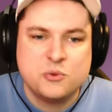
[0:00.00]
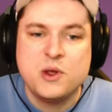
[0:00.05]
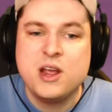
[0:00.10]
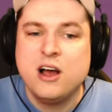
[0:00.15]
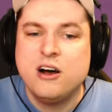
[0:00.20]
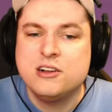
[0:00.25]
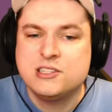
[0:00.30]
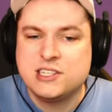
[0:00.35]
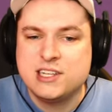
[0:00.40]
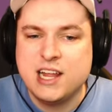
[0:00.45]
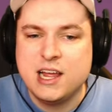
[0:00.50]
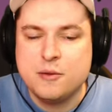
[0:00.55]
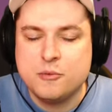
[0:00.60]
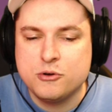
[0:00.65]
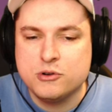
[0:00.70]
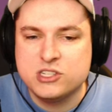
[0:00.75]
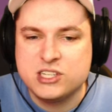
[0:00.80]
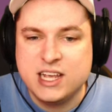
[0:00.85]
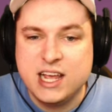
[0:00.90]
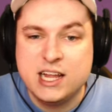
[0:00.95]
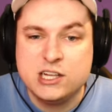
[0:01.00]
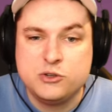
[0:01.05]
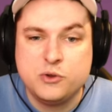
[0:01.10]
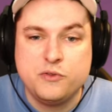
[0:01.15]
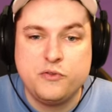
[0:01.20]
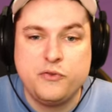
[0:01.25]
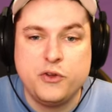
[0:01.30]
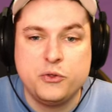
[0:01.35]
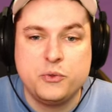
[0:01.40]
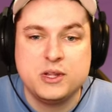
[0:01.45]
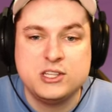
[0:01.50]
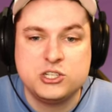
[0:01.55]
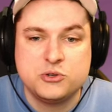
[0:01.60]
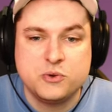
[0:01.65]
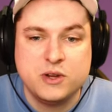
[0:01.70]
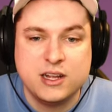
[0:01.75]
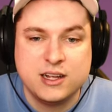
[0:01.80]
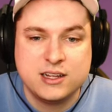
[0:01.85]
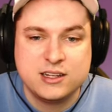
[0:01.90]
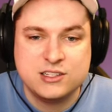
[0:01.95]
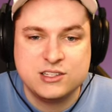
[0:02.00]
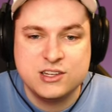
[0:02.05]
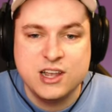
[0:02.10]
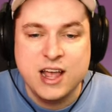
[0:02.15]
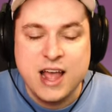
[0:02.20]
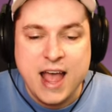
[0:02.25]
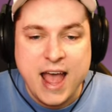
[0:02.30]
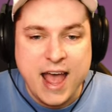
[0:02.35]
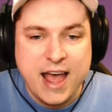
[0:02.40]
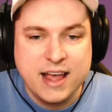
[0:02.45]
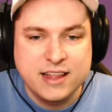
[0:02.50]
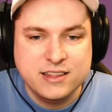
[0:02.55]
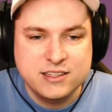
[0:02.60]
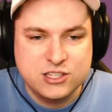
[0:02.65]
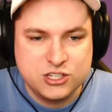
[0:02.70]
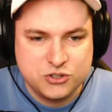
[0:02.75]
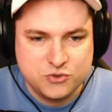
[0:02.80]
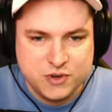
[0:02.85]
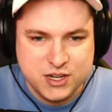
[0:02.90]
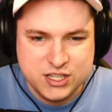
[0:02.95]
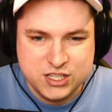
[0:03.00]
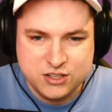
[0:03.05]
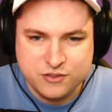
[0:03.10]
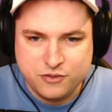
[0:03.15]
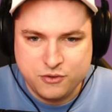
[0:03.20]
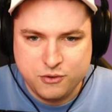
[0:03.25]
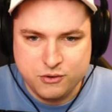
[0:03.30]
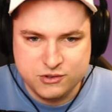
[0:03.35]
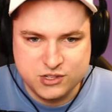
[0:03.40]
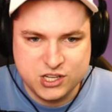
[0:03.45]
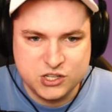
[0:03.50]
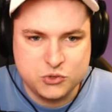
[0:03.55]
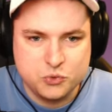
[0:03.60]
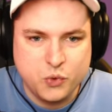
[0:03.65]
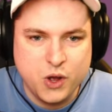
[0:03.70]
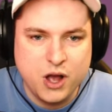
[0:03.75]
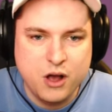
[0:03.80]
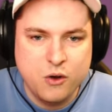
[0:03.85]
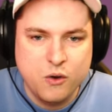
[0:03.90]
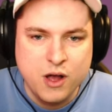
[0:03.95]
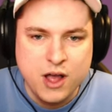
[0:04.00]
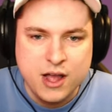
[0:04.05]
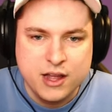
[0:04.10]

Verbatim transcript: 3 haunted neighborhoods, each with filled with tricks and treats of course as well.